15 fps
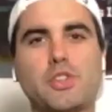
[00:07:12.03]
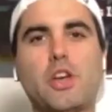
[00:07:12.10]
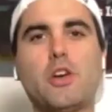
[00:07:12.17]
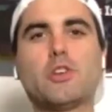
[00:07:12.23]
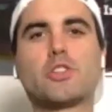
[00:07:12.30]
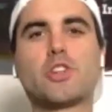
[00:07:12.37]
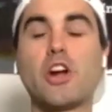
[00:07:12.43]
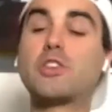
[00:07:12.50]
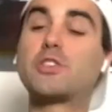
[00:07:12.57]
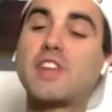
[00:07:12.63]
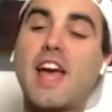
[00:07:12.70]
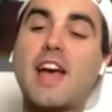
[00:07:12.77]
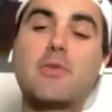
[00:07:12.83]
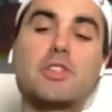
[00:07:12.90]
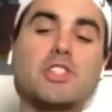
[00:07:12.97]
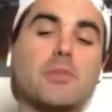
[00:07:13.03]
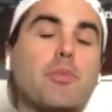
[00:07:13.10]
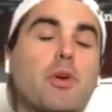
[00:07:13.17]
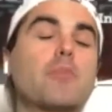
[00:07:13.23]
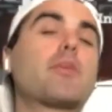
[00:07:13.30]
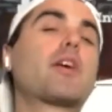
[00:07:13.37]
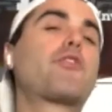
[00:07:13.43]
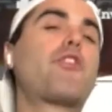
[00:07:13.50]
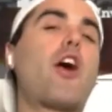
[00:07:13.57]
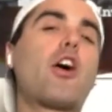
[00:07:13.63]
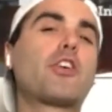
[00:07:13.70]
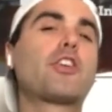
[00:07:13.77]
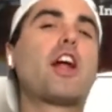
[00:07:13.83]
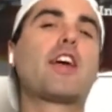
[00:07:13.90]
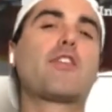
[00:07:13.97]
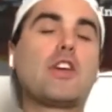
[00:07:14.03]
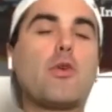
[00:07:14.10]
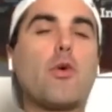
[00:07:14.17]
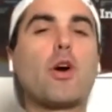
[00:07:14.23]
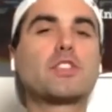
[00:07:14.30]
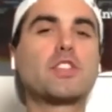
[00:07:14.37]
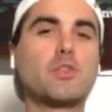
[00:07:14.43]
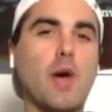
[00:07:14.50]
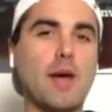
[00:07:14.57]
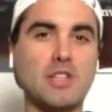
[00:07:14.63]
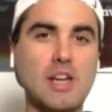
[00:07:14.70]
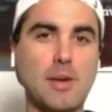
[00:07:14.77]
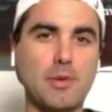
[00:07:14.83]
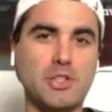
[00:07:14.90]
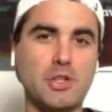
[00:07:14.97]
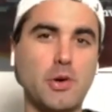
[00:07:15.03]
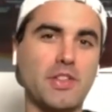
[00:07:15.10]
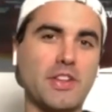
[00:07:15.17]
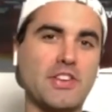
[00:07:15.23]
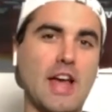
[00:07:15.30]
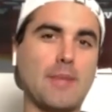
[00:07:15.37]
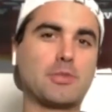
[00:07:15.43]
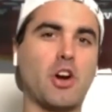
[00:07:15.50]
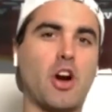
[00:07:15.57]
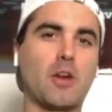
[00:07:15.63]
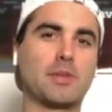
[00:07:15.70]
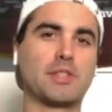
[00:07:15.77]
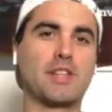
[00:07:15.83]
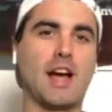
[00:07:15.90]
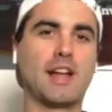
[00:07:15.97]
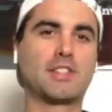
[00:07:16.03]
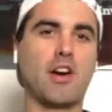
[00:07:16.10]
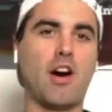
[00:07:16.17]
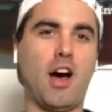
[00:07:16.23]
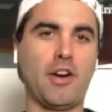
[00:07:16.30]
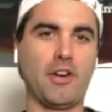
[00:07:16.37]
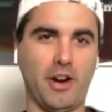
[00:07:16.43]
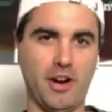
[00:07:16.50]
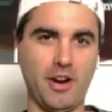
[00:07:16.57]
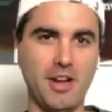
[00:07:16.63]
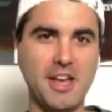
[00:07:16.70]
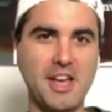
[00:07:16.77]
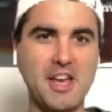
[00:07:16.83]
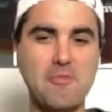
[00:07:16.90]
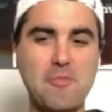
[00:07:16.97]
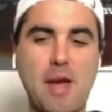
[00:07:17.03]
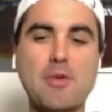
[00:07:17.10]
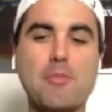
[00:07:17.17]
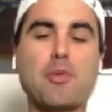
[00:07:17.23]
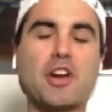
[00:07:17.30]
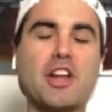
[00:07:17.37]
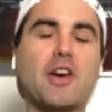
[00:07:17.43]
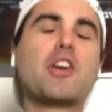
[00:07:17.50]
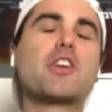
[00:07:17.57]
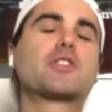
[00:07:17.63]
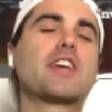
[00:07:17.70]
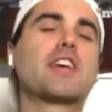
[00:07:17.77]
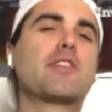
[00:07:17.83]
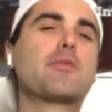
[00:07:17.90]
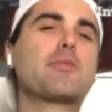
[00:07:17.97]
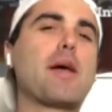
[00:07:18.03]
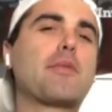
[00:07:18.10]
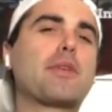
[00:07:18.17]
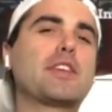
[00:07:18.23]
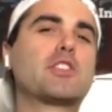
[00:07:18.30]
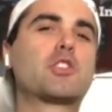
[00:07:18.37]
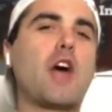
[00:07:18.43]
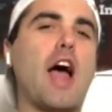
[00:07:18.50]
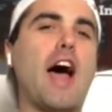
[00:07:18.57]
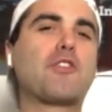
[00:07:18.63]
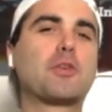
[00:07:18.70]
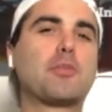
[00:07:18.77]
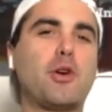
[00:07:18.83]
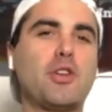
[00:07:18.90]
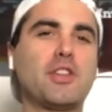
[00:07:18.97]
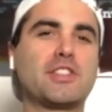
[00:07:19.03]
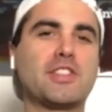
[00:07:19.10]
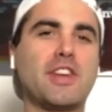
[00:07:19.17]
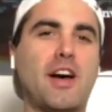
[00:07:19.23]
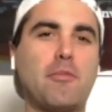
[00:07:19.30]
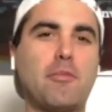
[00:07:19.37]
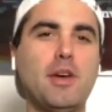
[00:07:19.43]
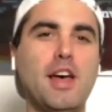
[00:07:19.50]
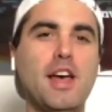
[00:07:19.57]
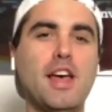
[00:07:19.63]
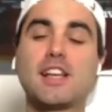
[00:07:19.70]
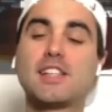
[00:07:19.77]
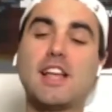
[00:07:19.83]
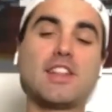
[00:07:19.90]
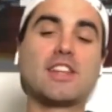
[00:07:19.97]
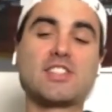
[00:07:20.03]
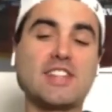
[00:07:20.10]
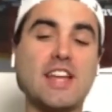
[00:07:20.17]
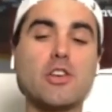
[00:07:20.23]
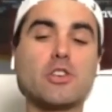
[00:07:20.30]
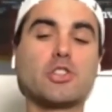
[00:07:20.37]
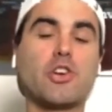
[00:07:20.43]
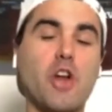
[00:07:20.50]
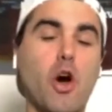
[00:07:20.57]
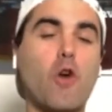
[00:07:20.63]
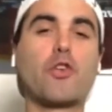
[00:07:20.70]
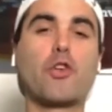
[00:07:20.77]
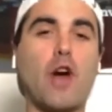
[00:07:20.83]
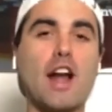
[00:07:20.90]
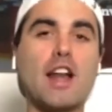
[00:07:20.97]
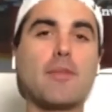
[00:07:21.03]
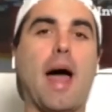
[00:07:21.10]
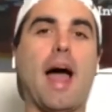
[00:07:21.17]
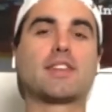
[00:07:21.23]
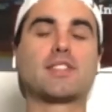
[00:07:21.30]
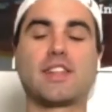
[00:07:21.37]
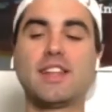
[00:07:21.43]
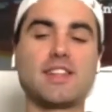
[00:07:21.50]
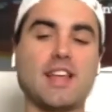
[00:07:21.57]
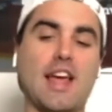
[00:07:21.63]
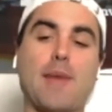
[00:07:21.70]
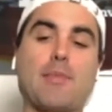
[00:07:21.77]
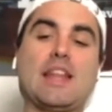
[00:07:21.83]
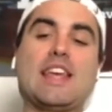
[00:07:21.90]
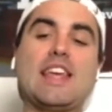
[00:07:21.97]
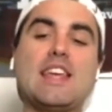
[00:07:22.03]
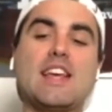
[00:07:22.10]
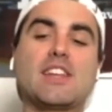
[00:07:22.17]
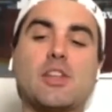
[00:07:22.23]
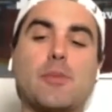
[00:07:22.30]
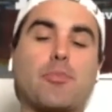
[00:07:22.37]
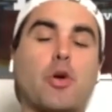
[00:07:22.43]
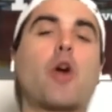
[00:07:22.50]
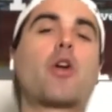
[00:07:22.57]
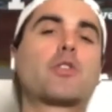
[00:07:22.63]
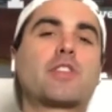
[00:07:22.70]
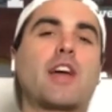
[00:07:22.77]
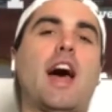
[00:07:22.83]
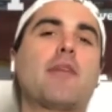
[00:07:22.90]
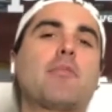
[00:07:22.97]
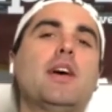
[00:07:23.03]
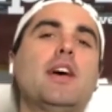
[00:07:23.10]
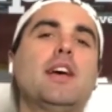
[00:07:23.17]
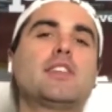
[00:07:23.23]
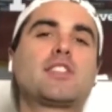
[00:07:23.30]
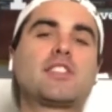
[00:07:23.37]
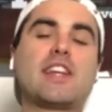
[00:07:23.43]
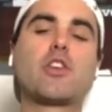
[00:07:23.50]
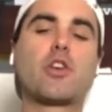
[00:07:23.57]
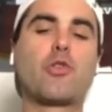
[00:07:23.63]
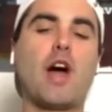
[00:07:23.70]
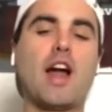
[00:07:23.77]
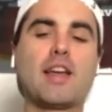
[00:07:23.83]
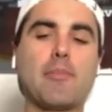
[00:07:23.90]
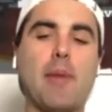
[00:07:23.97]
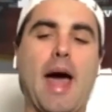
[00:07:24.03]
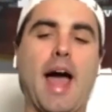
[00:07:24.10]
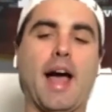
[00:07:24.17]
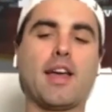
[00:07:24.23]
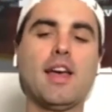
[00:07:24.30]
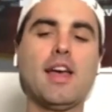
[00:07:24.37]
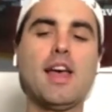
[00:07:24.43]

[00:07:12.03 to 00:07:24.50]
huge. Are you saying we should put McFarland, if he works his way up to number 2 on the depth chart besides Connor, maybe put it, are you saying maybe he's draftable in some, because the Steelers are known for running backs. And I mean, he is the prototype Steeler running back.